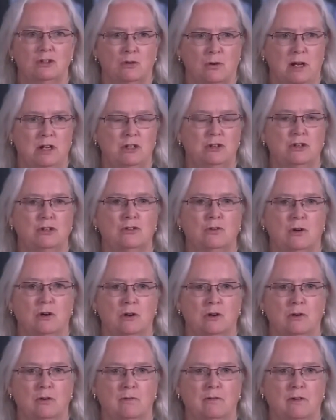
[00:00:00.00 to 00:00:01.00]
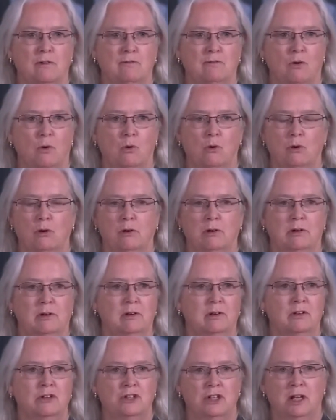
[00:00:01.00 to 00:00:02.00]
treasure trove for
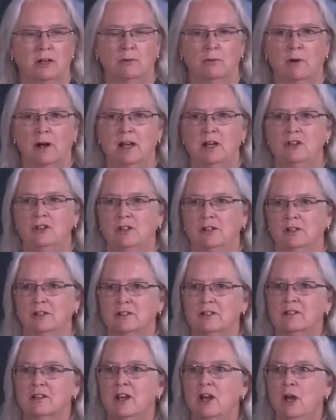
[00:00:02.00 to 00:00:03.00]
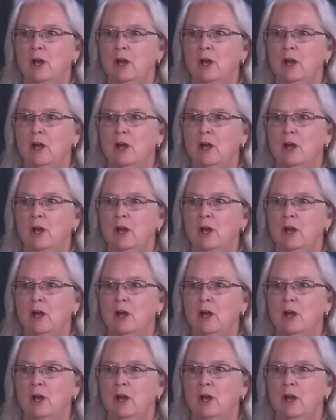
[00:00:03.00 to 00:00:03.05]
generations,